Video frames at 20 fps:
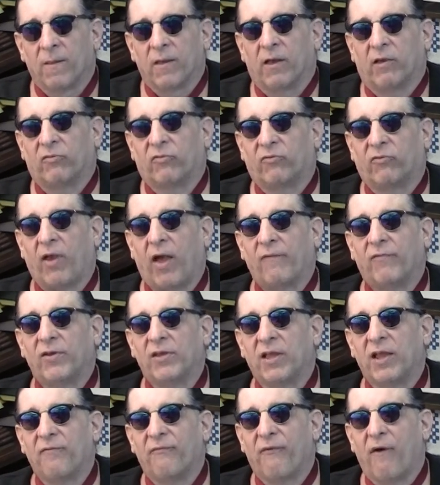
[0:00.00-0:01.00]
is
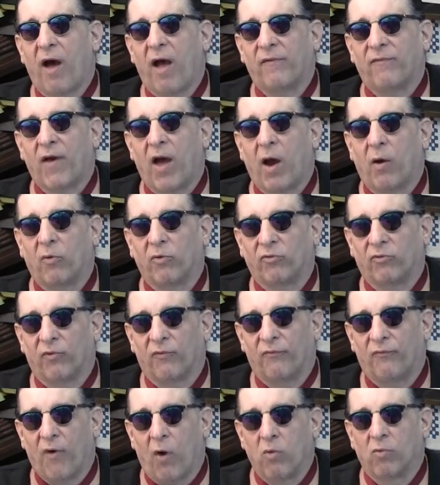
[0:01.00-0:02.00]
75 hours
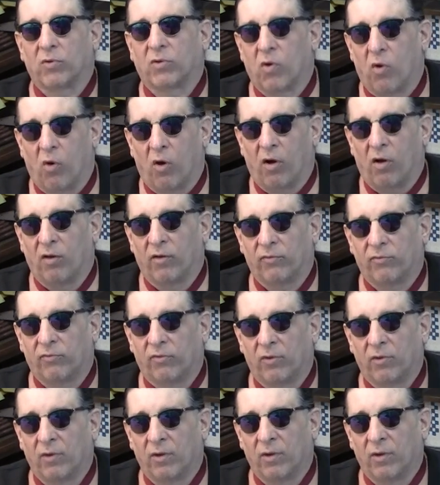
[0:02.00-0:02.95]
of phone calls